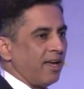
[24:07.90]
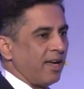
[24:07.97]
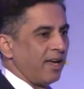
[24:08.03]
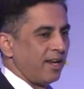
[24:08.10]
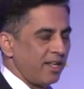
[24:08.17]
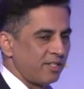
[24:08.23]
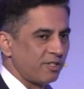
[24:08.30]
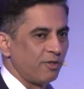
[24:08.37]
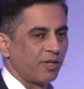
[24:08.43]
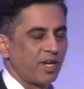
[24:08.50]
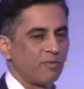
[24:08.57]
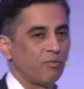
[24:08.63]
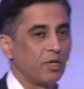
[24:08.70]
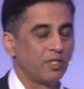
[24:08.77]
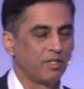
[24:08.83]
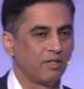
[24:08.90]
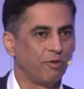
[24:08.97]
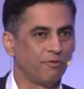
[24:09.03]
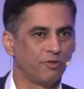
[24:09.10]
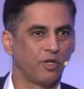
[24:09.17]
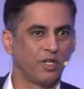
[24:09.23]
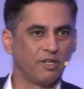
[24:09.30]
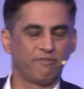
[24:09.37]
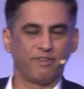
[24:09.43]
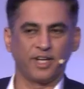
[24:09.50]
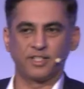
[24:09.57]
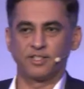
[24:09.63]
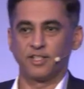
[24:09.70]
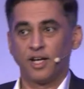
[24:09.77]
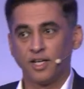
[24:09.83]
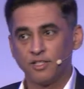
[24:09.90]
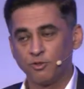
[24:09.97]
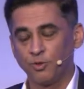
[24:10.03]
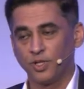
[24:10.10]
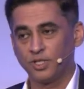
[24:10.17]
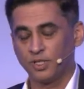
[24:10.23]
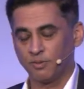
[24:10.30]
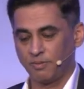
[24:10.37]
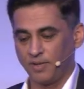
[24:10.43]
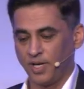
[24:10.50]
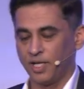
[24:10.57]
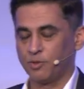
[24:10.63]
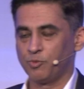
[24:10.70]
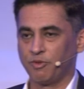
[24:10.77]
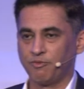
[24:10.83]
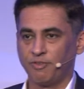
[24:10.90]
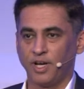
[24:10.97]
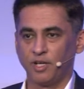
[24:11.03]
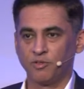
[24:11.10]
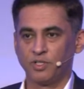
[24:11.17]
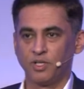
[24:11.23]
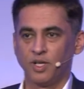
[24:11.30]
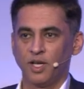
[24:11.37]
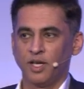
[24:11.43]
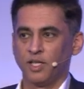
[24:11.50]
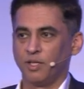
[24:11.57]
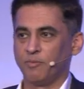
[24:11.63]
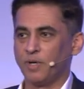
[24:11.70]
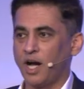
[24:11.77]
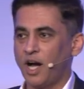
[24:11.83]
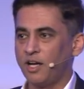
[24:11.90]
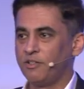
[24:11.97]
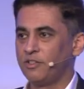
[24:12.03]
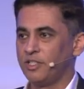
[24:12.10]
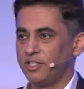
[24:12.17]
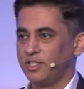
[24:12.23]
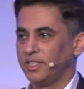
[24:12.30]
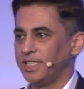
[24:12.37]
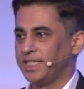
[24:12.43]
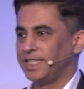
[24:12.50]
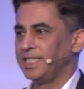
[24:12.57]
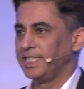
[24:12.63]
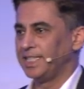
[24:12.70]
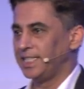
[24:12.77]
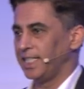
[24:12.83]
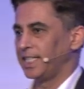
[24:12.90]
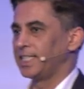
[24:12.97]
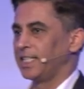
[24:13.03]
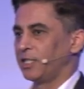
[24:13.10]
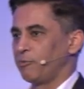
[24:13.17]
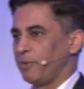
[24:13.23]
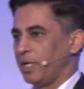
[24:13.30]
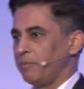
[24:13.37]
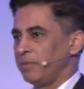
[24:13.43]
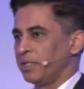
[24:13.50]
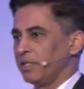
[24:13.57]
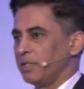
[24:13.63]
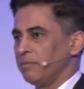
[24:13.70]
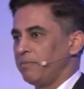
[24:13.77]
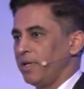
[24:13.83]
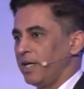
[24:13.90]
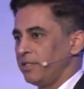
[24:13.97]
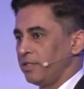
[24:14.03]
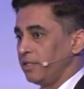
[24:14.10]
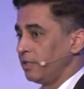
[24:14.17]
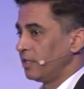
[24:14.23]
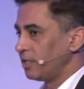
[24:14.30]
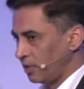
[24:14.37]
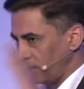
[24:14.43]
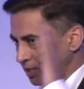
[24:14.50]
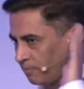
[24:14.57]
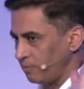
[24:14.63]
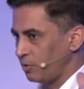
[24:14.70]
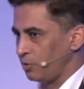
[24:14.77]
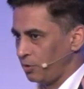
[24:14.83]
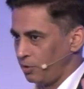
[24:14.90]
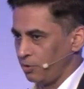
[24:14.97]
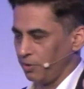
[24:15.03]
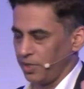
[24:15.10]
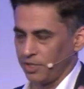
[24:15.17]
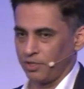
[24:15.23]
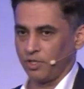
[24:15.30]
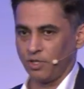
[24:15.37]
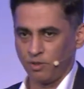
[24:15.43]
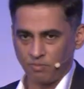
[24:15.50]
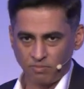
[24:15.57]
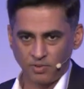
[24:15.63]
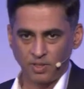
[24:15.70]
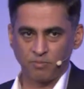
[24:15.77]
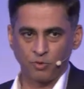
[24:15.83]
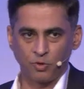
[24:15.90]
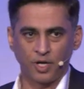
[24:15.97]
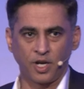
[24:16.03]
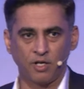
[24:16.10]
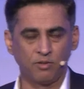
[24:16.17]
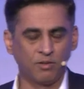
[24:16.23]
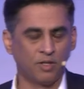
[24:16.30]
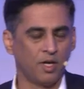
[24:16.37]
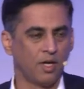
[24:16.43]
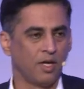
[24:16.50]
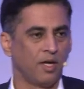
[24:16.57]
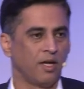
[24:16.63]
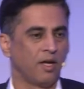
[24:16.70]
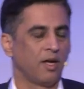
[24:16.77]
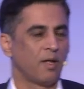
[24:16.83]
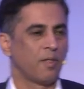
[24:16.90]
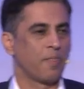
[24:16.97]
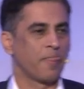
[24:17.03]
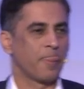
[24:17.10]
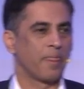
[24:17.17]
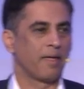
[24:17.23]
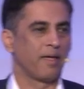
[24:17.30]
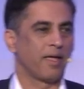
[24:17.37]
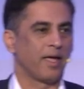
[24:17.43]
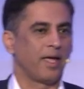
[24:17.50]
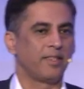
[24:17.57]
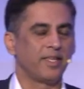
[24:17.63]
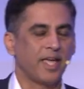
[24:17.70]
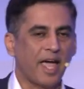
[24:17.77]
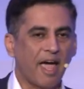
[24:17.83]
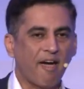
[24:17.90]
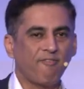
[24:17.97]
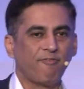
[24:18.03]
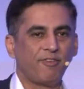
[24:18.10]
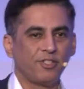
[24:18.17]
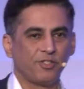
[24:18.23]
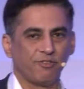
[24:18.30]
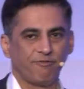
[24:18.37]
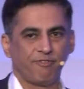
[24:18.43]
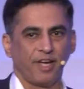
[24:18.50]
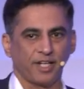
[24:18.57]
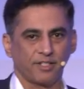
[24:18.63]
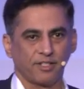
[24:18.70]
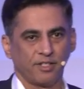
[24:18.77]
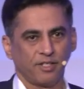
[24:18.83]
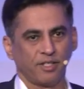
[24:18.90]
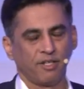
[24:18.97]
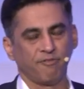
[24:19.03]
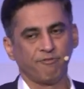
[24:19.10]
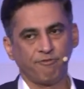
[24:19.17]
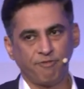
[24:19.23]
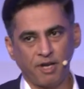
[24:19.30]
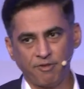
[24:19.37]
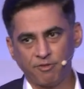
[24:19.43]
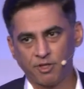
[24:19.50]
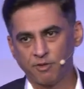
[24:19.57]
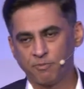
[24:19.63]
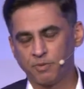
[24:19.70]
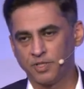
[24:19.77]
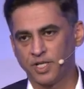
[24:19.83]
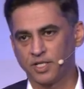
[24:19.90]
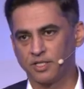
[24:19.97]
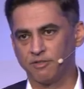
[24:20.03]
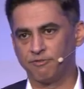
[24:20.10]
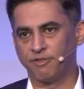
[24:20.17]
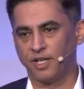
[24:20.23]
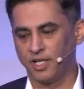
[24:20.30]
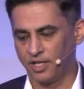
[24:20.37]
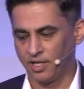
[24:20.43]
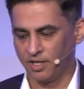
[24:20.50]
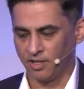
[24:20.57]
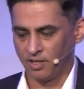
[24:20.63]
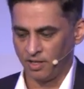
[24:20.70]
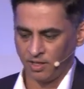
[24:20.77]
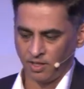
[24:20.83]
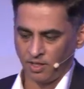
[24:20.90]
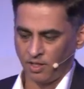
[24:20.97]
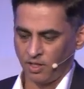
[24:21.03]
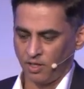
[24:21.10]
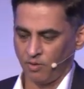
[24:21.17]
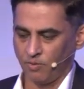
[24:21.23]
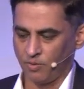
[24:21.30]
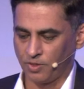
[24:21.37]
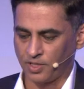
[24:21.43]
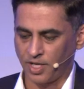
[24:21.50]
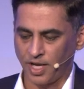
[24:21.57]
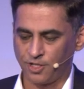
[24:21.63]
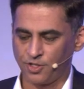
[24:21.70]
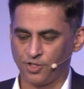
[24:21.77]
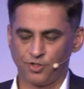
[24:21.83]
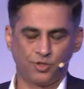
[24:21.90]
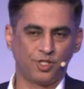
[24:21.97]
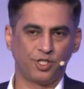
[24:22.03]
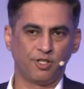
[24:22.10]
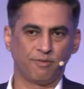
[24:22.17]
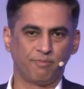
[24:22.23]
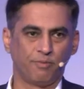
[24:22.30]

And let's look at what the overall effects are. And to our surprise, we found there were 166 experimental comparisons. This is um, two years ago, there are more now. And the average effect in favor of productive failure was a Hedges G of